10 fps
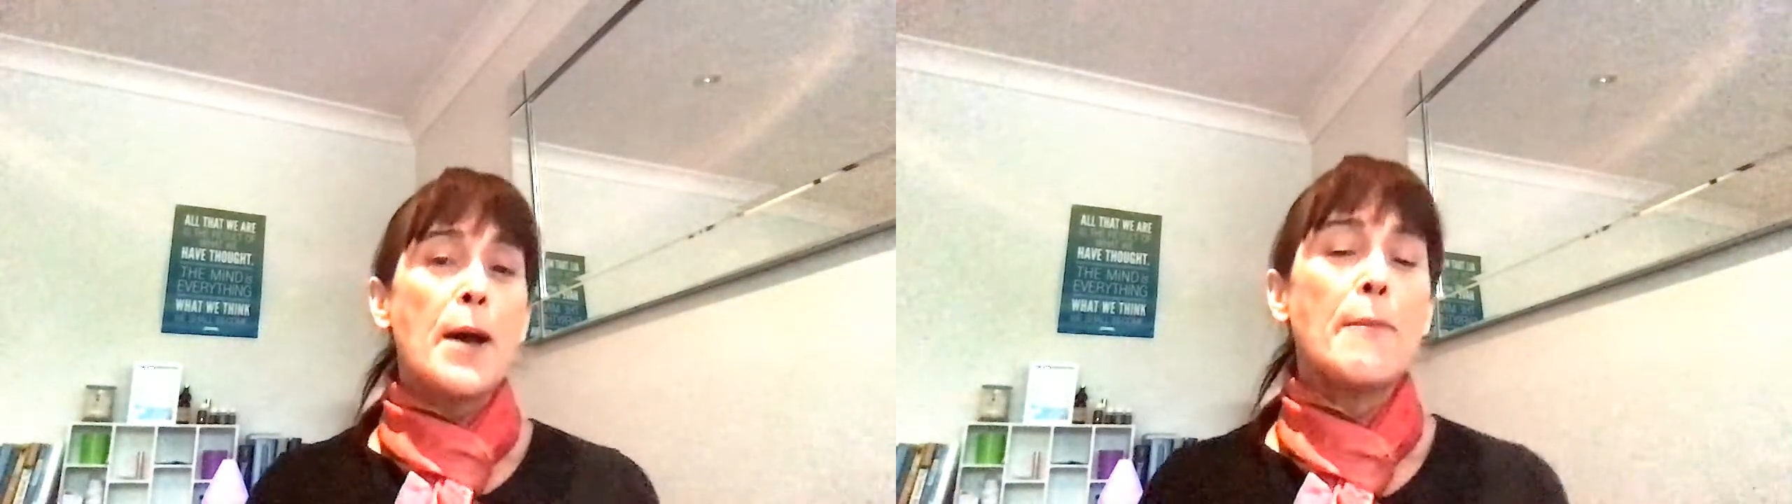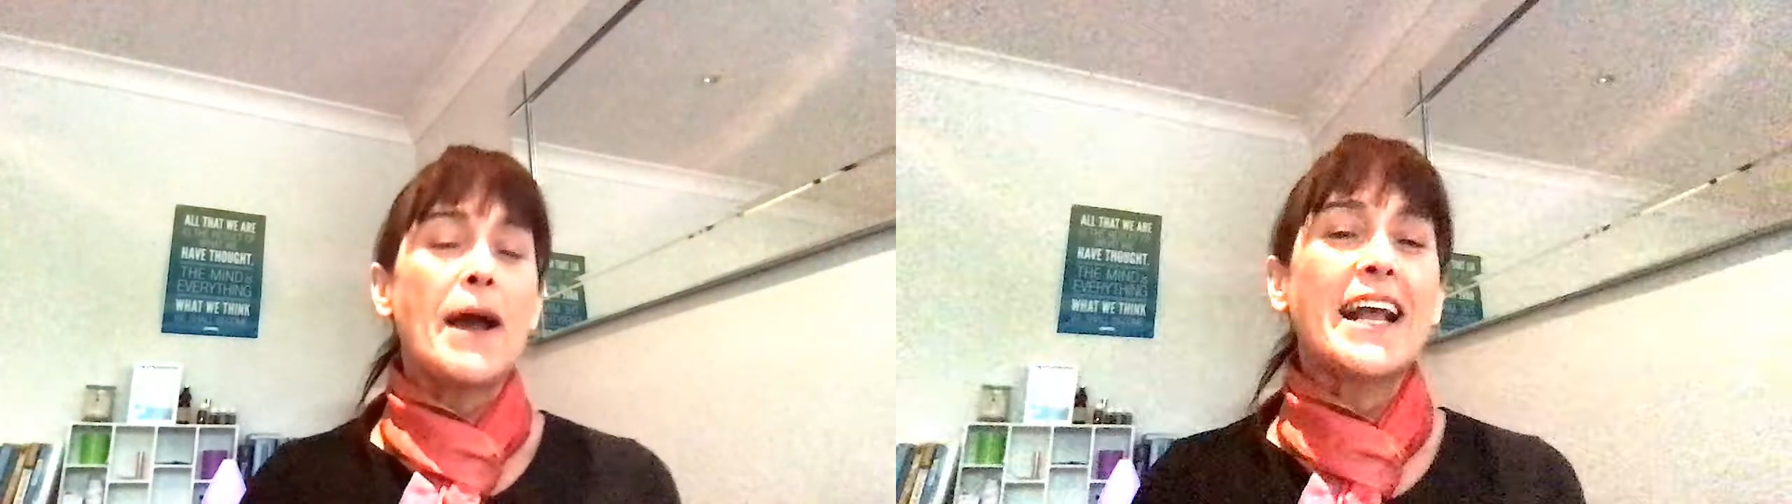
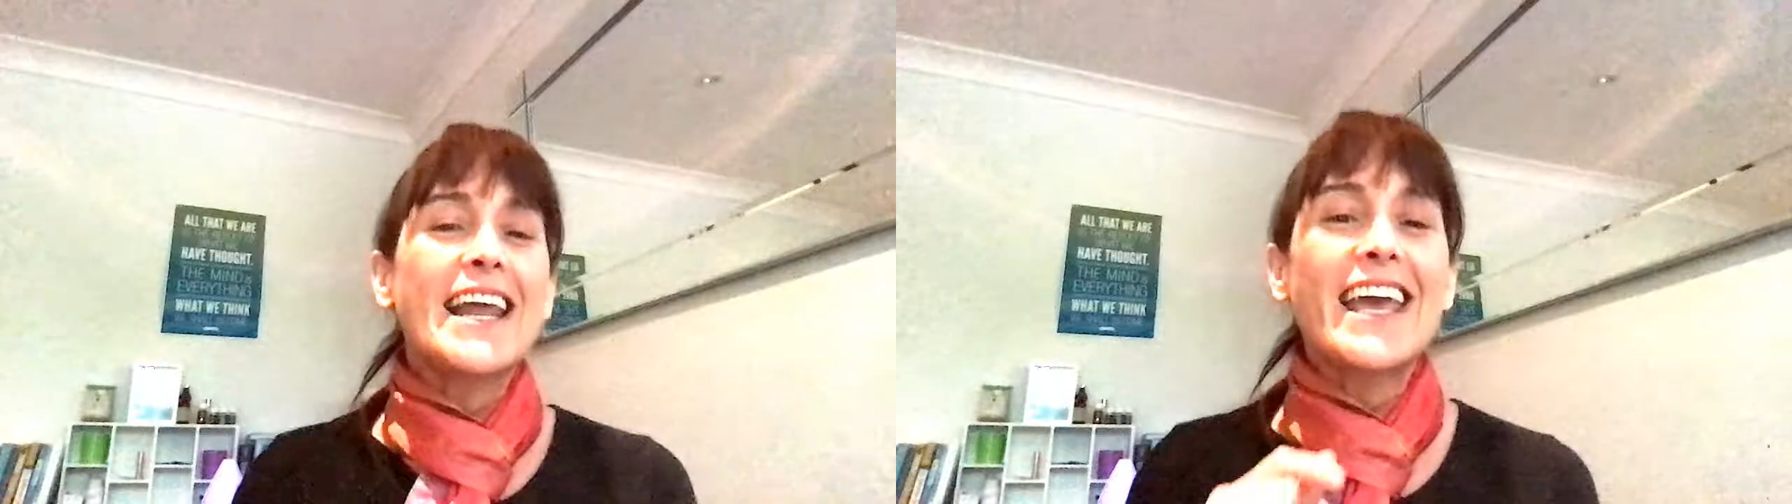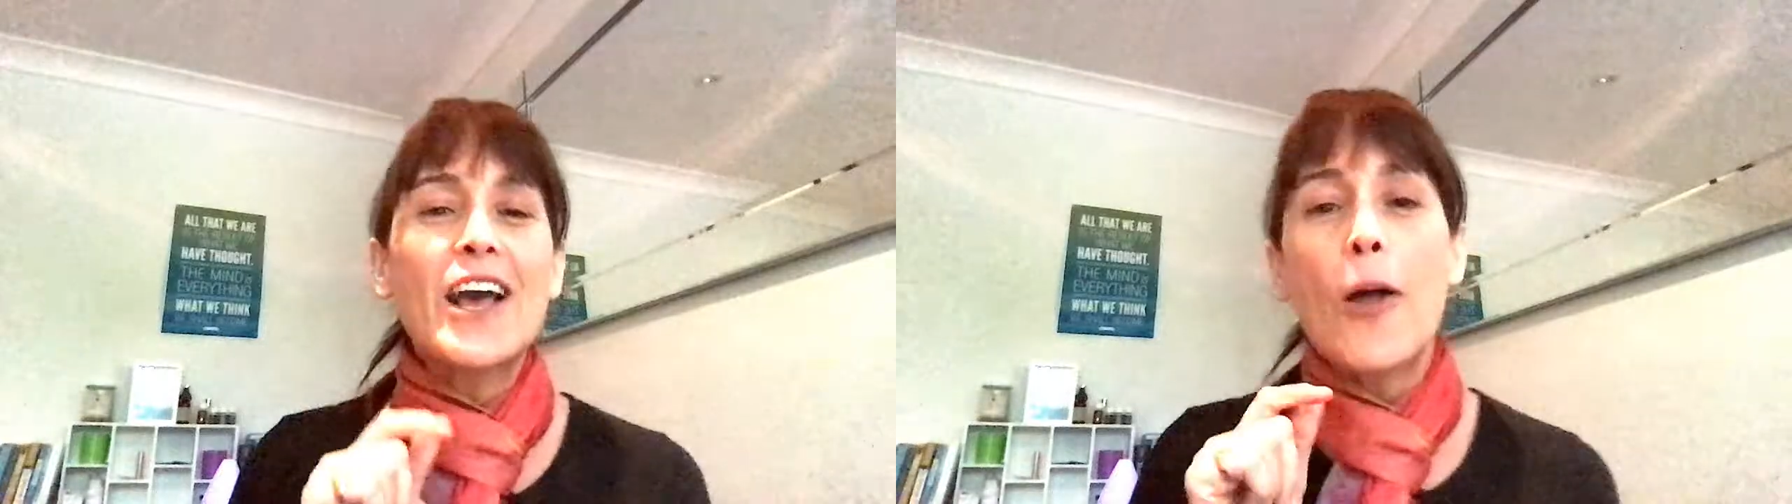by
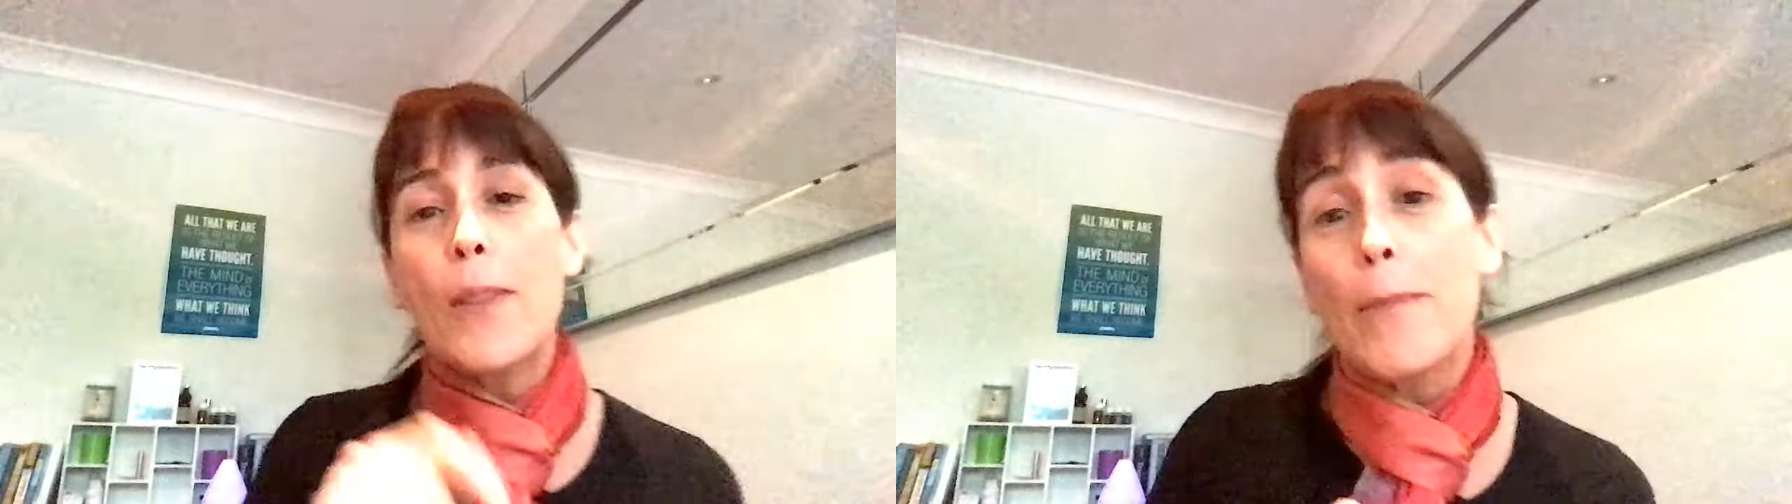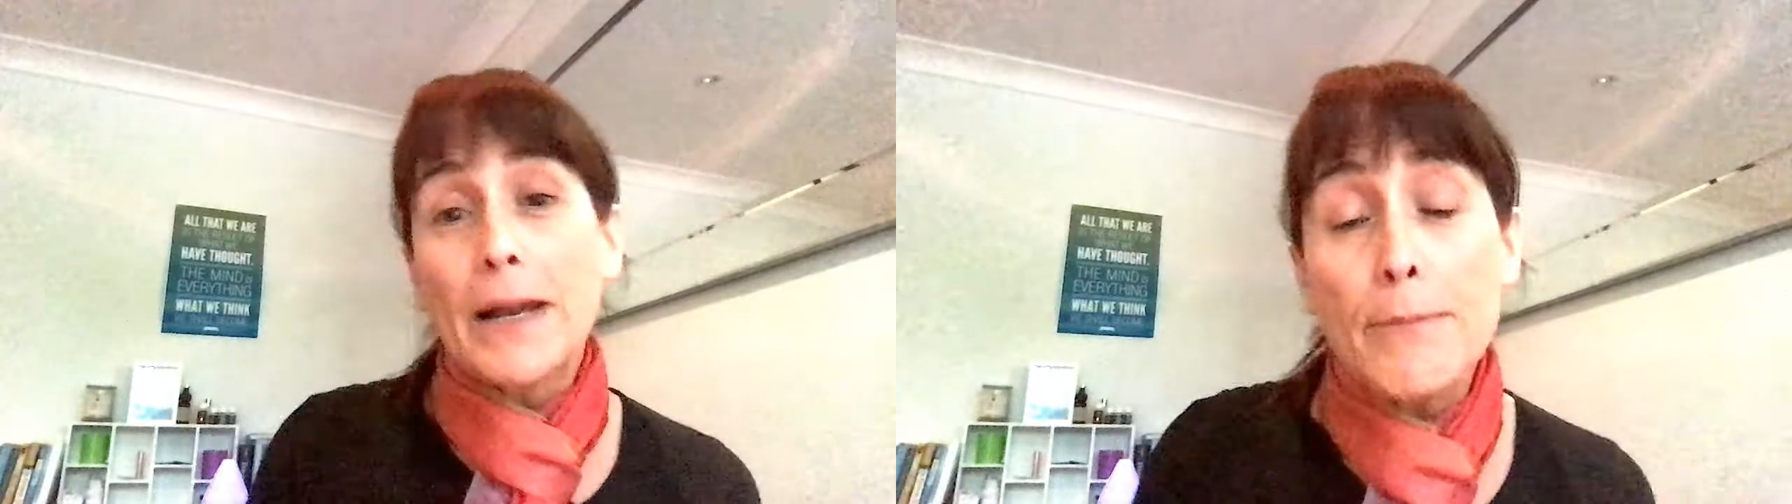clicking on the
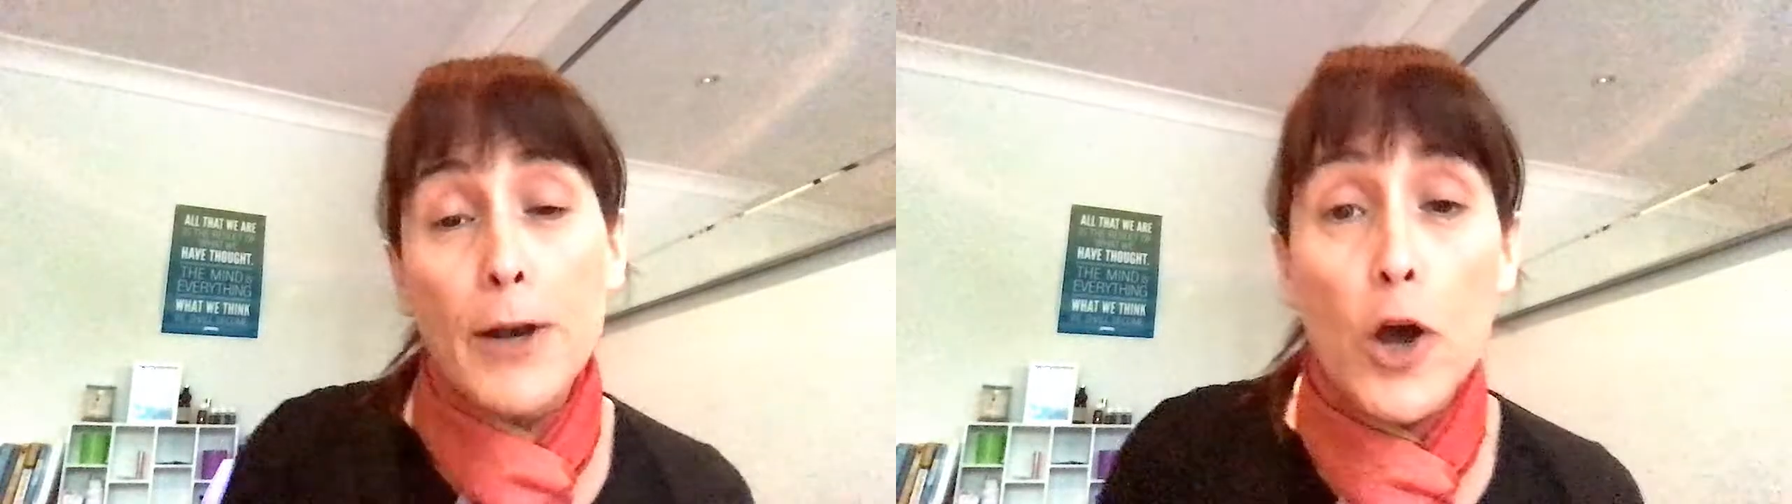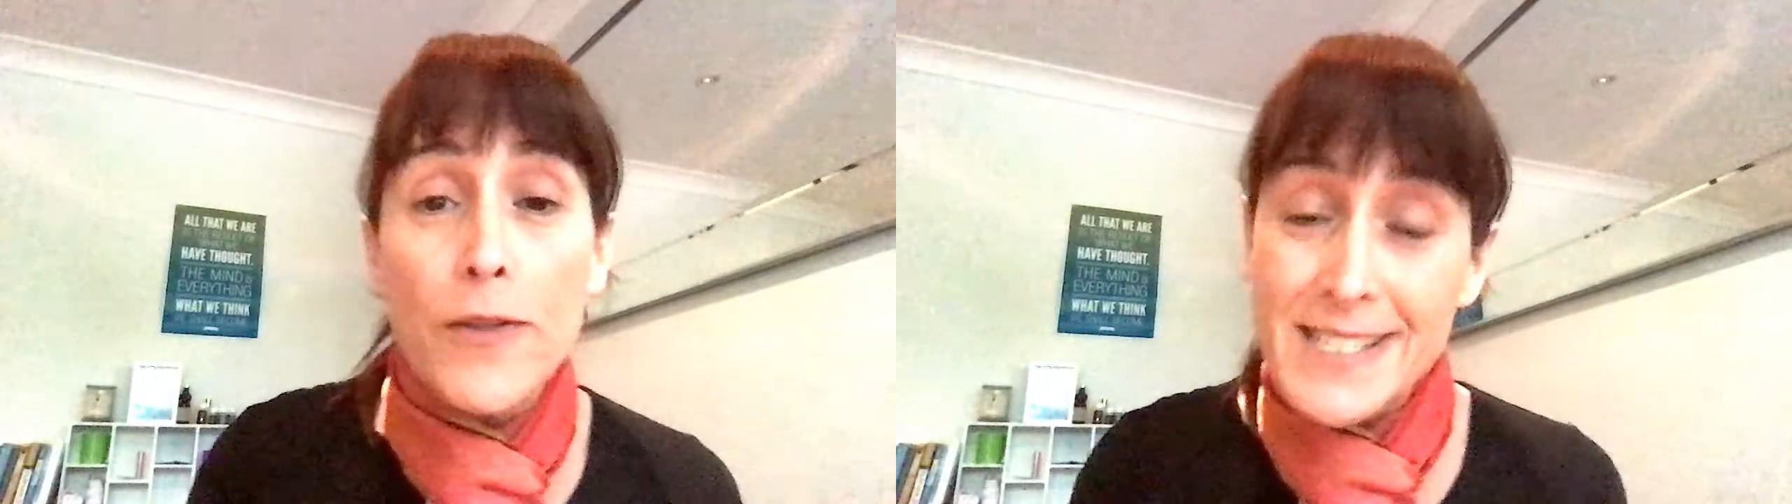button
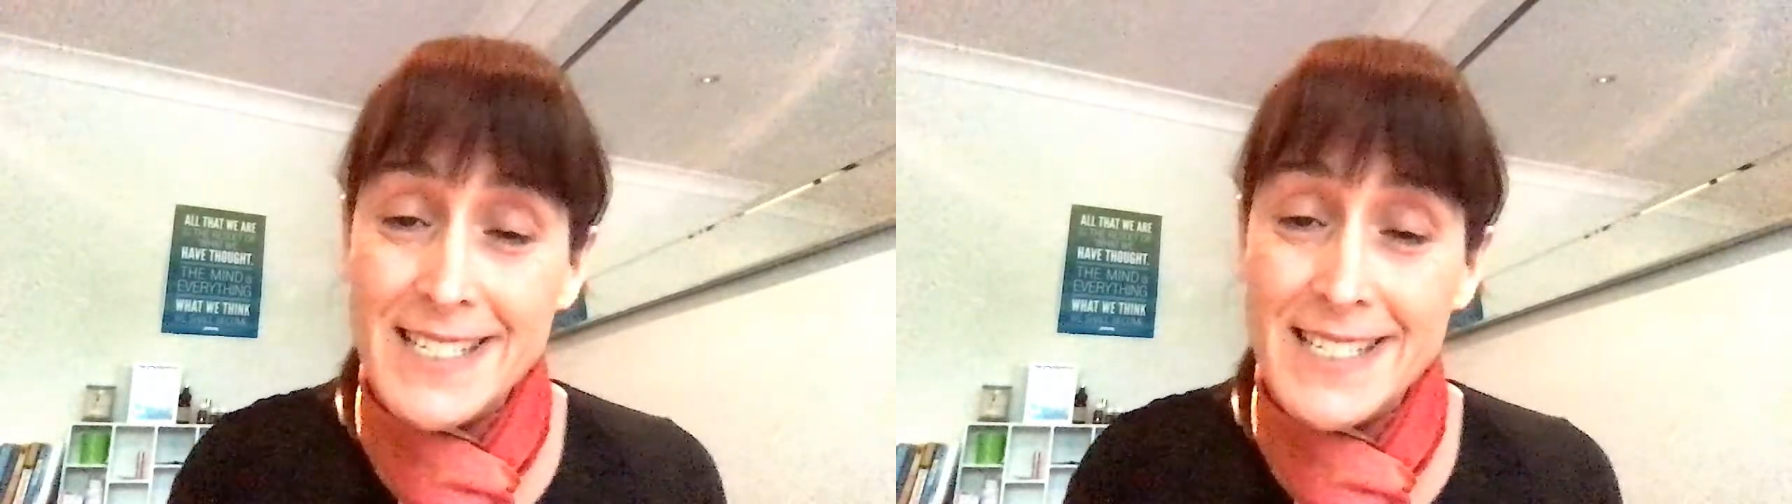below that